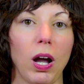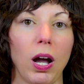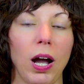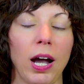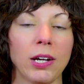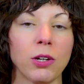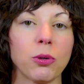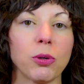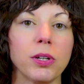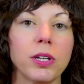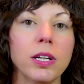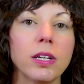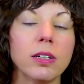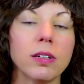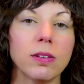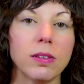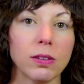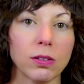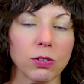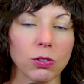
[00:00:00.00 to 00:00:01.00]
I
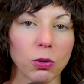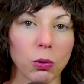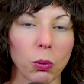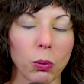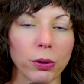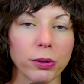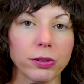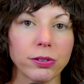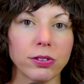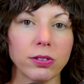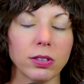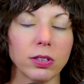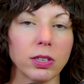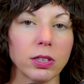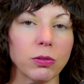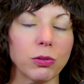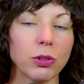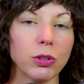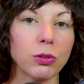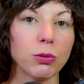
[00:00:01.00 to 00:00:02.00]
created this course to
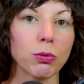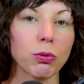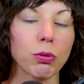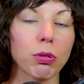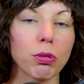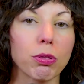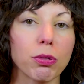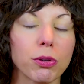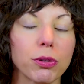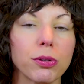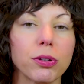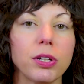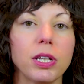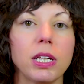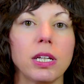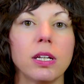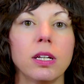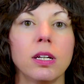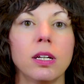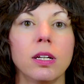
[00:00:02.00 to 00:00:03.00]
give you
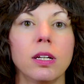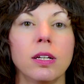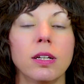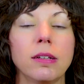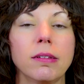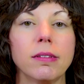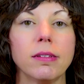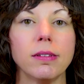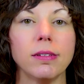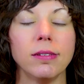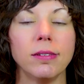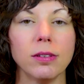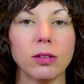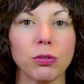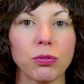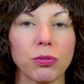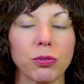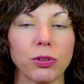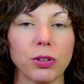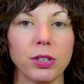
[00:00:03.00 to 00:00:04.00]
30
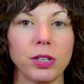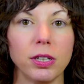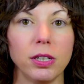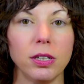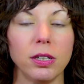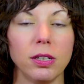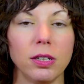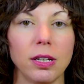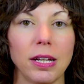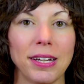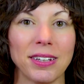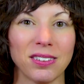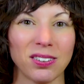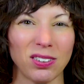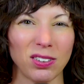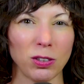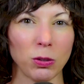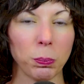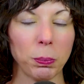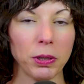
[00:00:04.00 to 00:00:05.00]
different
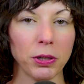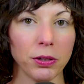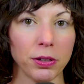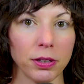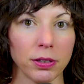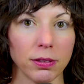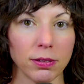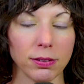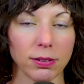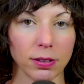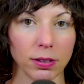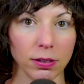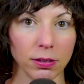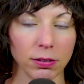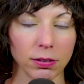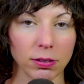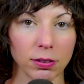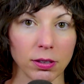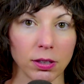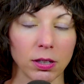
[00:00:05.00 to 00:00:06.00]

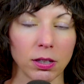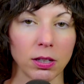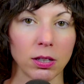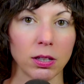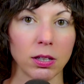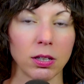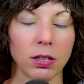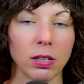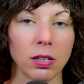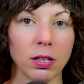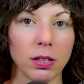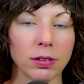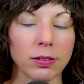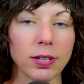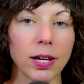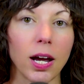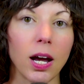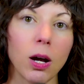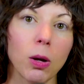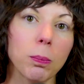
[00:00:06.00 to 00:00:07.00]
experiences
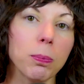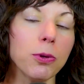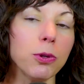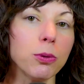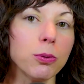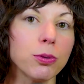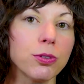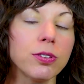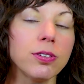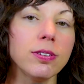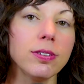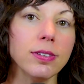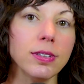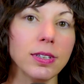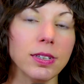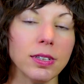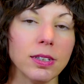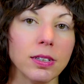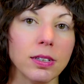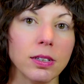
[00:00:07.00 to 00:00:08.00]
to help you
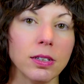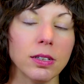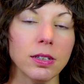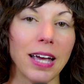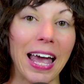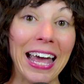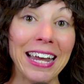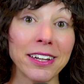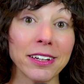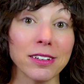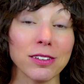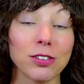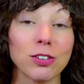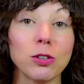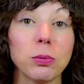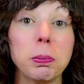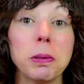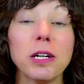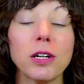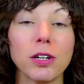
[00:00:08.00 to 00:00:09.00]
see and
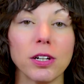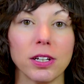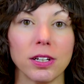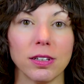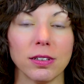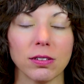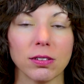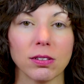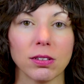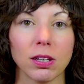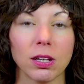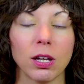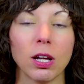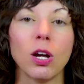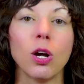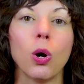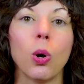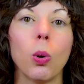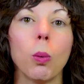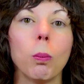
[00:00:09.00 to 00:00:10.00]
experience
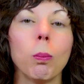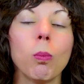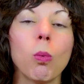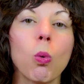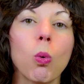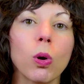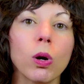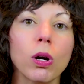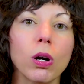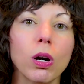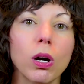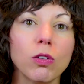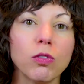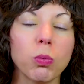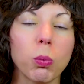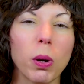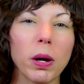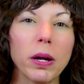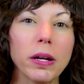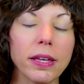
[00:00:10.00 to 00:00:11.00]
more of
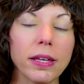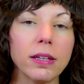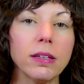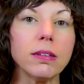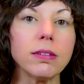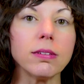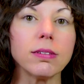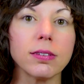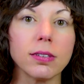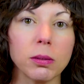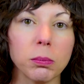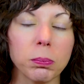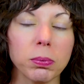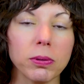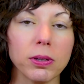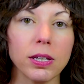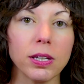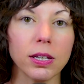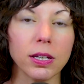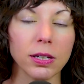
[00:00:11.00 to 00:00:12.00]
what can
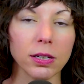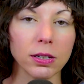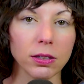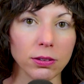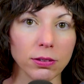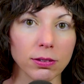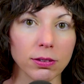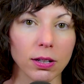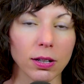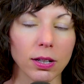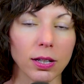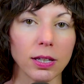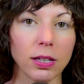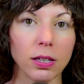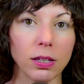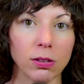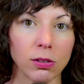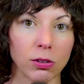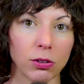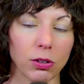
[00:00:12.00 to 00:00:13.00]
simply and easily
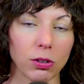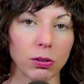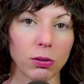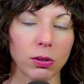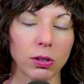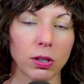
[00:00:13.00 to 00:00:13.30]
heal you.